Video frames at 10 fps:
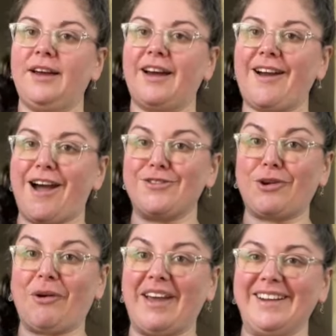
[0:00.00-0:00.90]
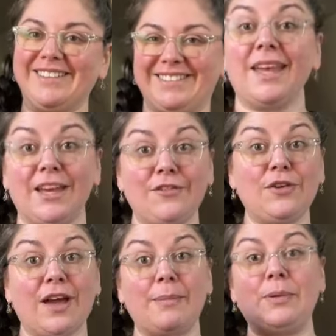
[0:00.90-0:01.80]
I got through it. If
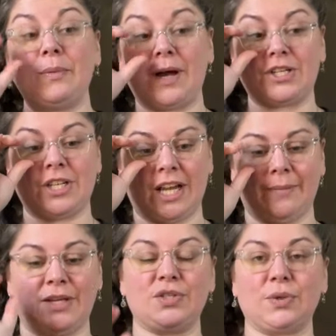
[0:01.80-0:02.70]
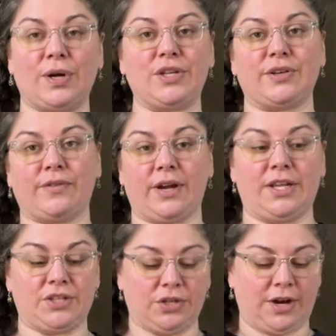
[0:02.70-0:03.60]
you have been watching my stories over on
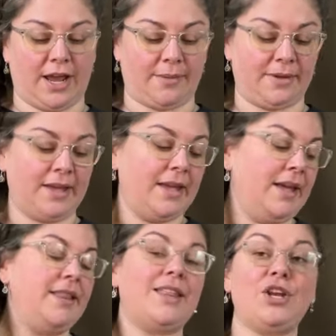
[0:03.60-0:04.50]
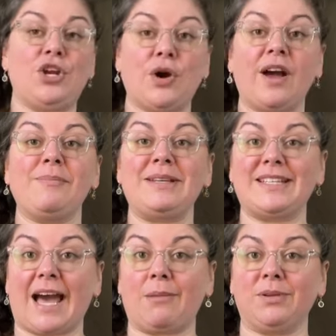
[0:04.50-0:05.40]
Instagram, then you know I've been
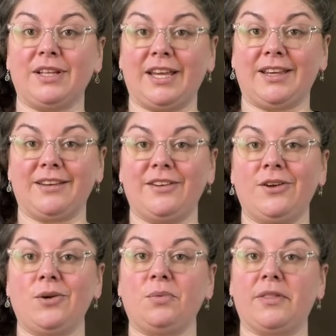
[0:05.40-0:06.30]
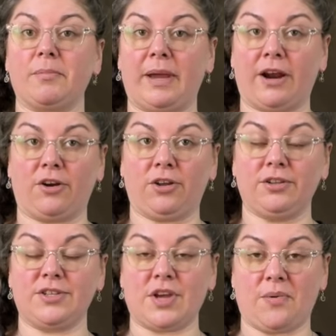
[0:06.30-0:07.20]
dabbling with apparel
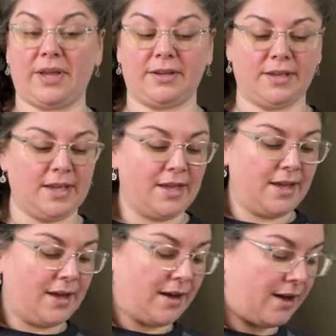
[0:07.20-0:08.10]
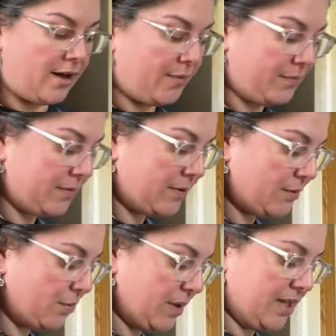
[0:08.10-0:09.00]
sewing. Um,
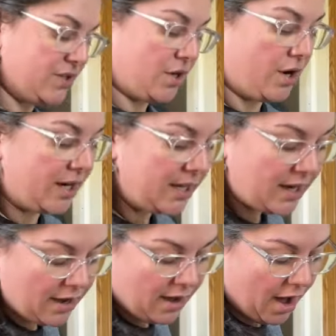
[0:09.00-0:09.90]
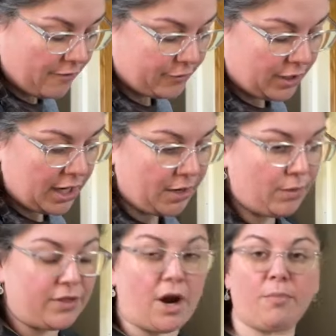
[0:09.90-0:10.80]
we started offering
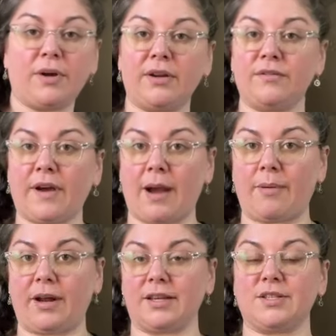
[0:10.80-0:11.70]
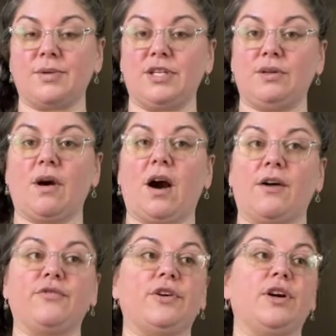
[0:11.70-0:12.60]
with our print fabrics. We do
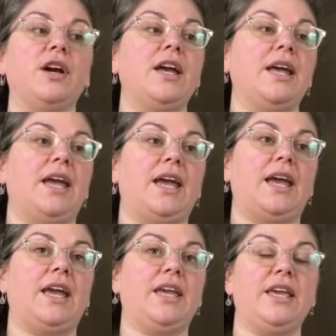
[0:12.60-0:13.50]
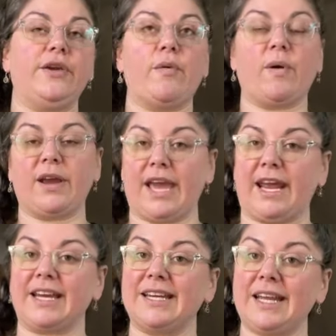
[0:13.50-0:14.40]
offer a
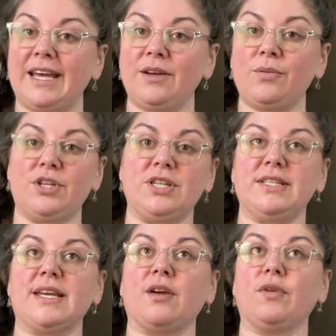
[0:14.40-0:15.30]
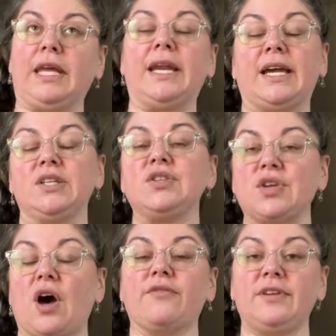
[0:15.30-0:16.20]
eco-organic knit, which is like a really nice
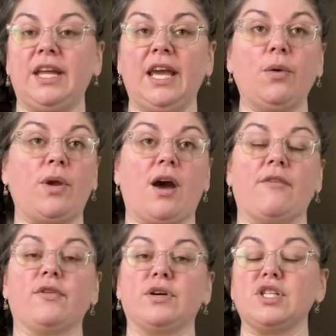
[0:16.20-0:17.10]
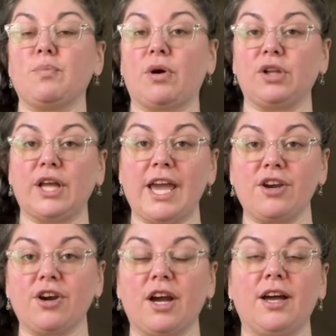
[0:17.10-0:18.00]
soft knit. We offer a sport
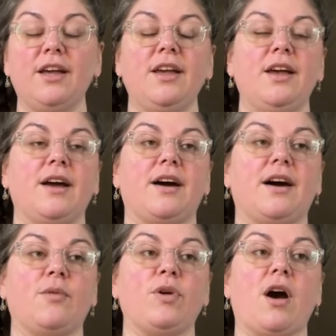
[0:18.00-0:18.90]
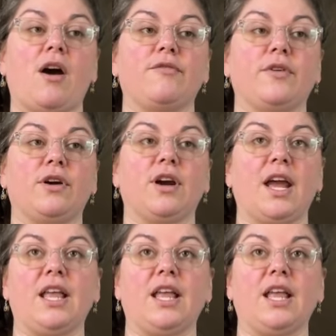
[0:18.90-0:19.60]
lycra. Um, we offer a